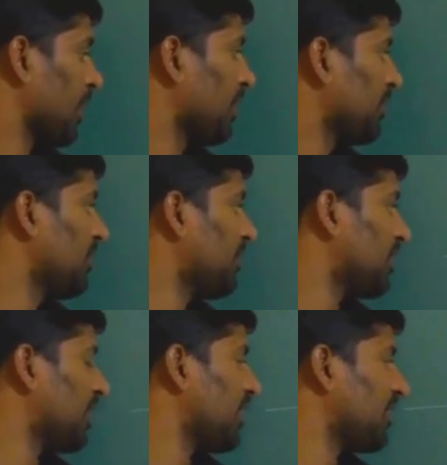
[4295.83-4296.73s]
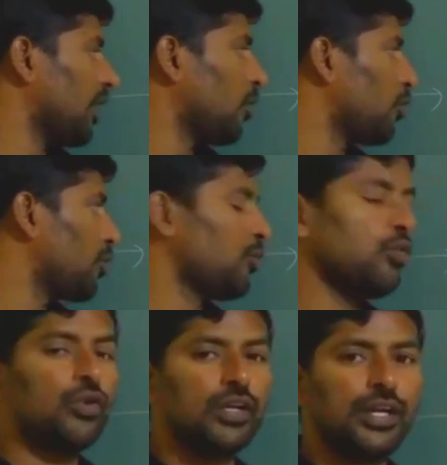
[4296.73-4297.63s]
Since that is allowed to
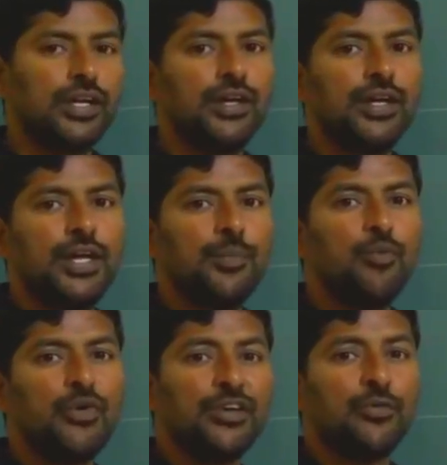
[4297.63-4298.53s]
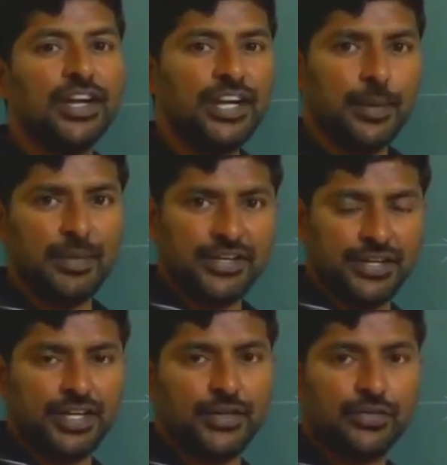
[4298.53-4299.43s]
only move in one
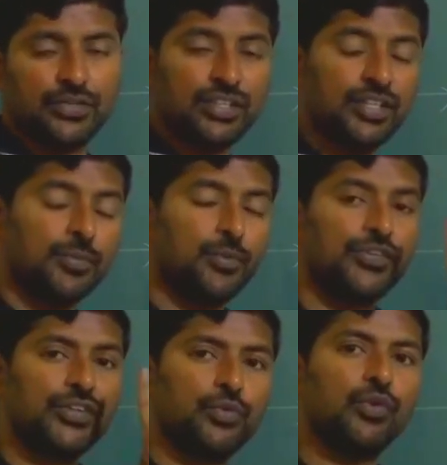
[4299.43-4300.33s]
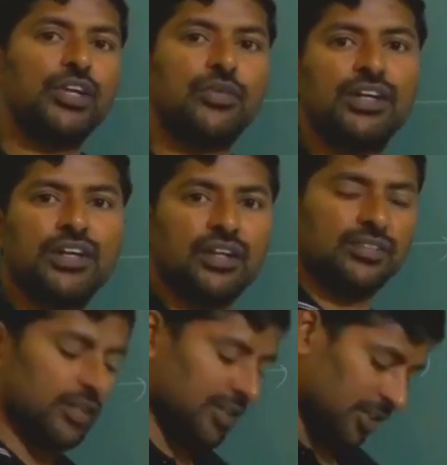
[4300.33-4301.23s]
dimension, so that possesses only one
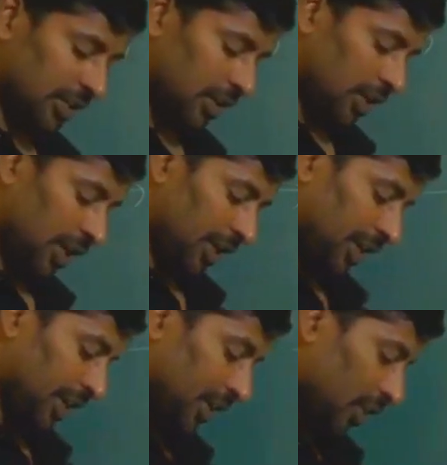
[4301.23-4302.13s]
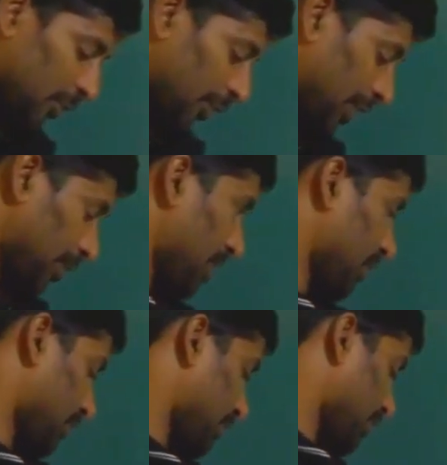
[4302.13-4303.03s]
translational degree of freedom.
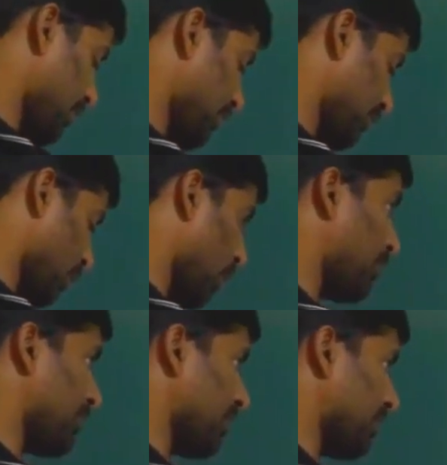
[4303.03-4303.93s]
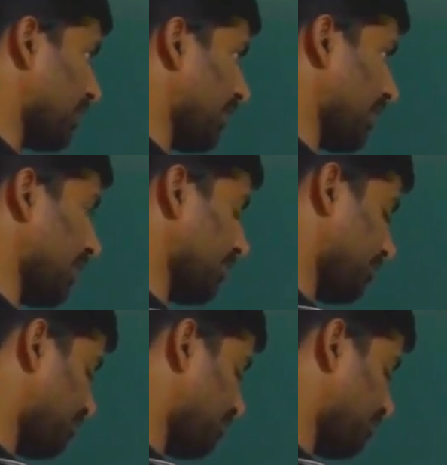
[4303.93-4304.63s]
So option 3n.